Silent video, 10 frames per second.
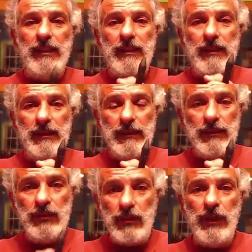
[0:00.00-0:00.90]
The
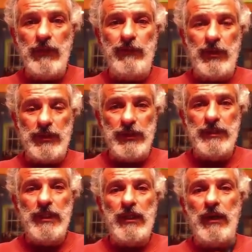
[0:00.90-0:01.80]
nuclear
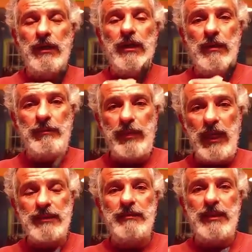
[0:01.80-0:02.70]
forces are
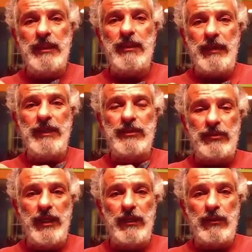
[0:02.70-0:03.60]
approximately the right
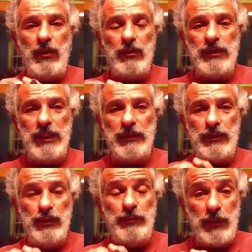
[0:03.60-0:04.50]
strength to hold
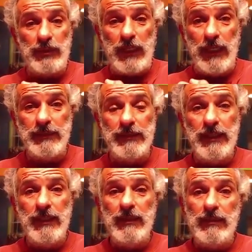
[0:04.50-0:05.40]
together two protons,
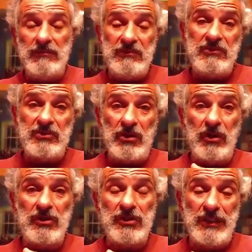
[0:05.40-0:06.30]
whose
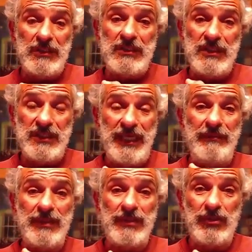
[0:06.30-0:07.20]
charge is the
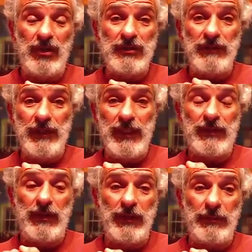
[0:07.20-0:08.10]
same as the charge of the
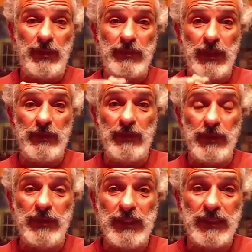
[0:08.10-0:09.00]
electron and the proton,
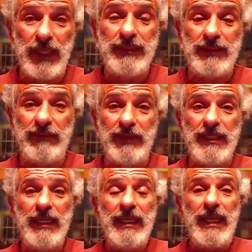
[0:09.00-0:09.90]
only with the signs
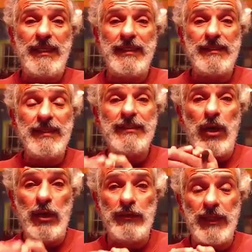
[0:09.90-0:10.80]
different, at a distance
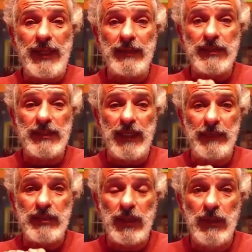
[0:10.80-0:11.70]
100,000
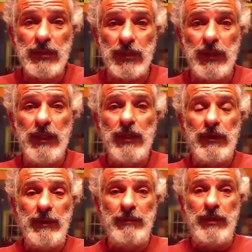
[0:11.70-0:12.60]
times closer.
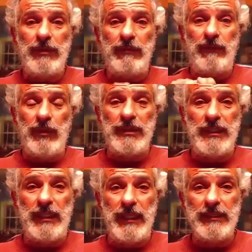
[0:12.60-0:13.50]
Remember, the force
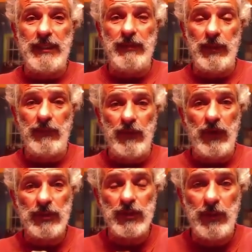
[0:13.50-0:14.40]
decays like 1 over
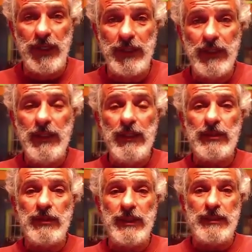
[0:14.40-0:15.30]
r squared,
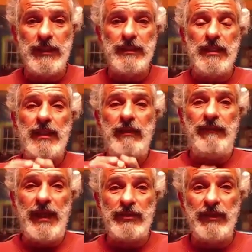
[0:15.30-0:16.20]
so this is a
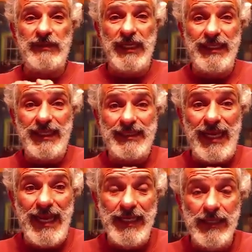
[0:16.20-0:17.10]
factor of 10 to the
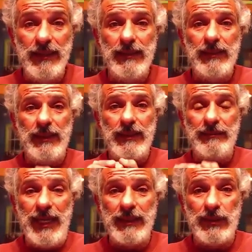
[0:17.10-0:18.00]
10 in the
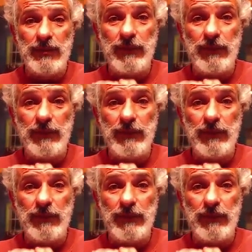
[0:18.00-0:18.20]
magnitude of